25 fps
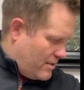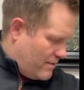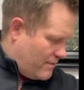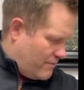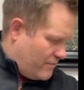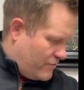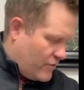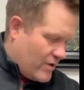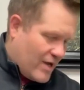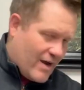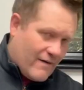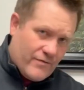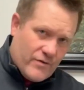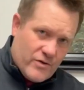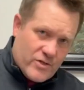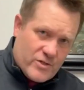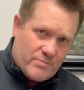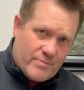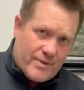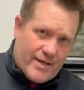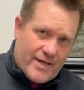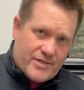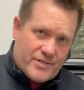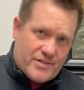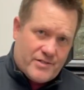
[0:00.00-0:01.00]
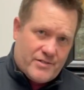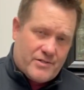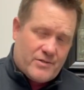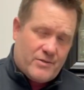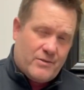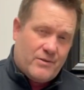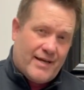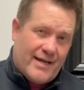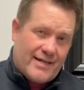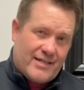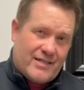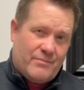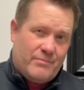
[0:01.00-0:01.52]
If you have those patients who
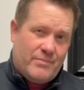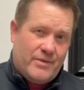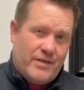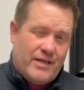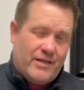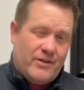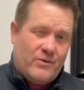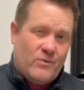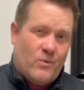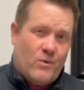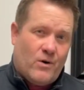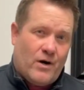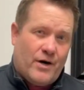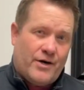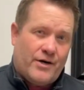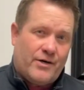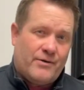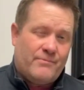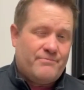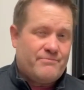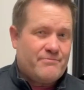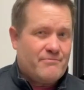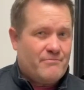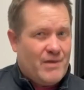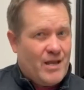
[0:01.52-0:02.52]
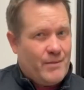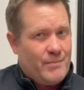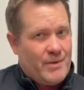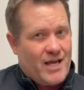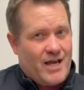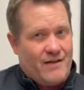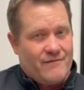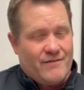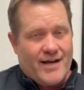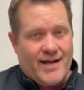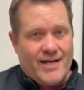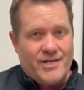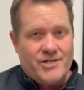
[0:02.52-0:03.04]
like to be in the water, maybe have
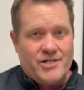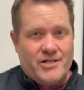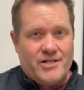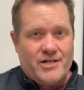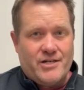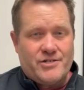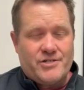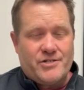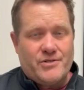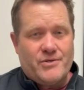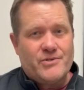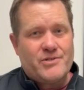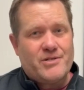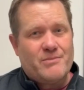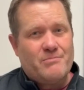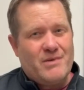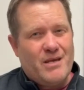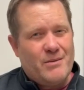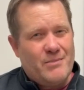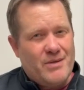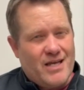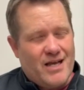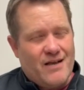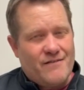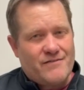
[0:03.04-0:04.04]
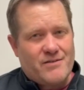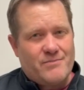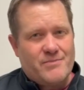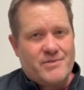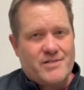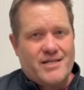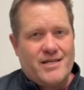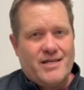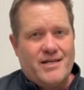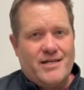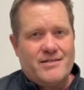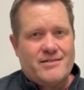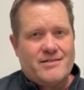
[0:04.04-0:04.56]
hygiene issues, maybe have some
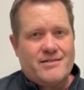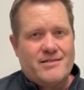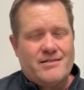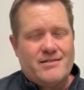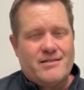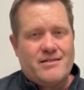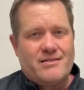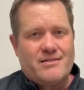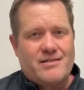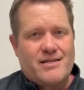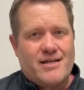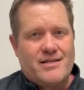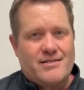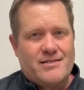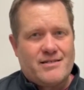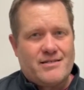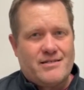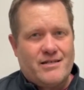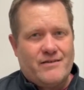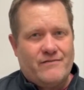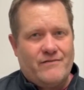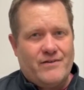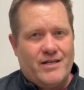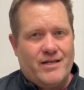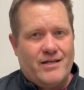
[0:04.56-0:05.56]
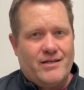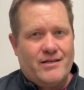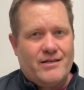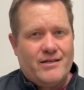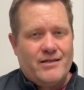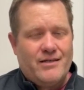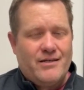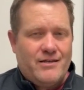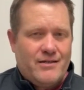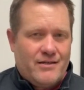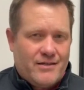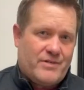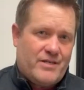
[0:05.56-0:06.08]
skin sensitivity,
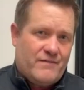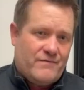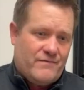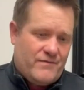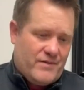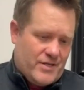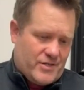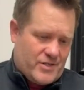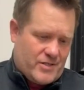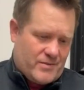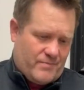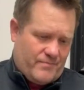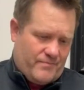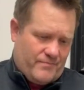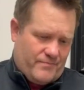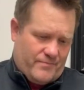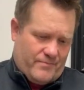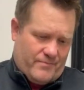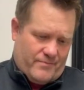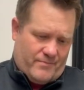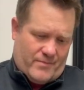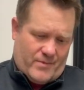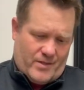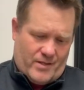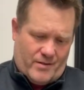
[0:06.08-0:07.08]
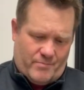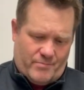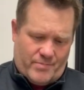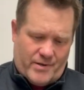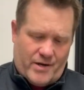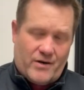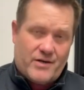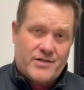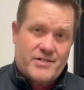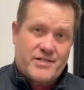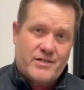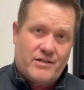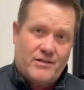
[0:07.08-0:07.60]
give this
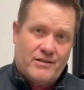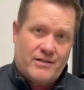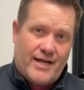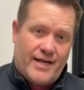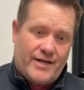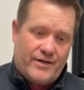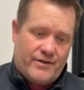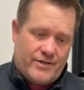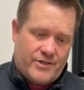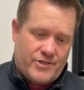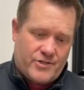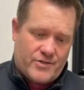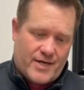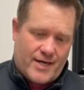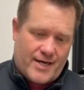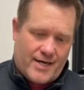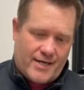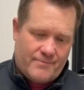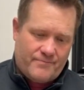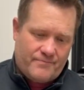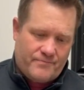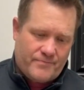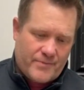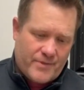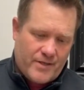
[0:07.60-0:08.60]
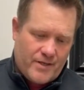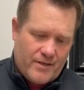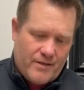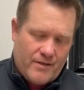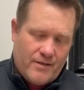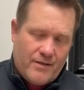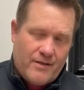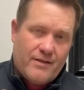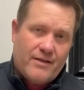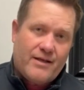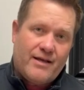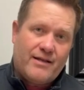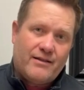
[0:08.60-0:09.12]
PARASIL liner a try
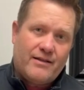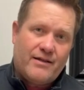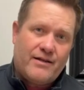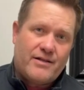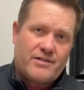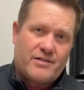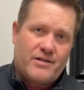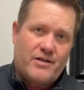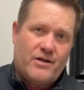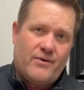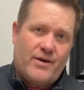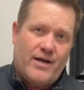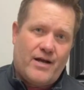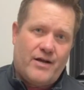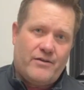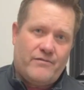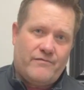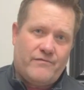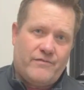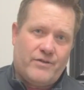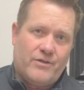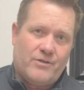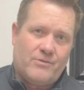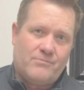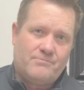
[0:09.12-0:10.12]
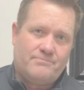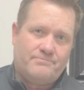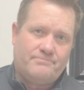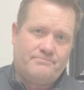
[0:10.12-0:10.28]
and let us know how you feel.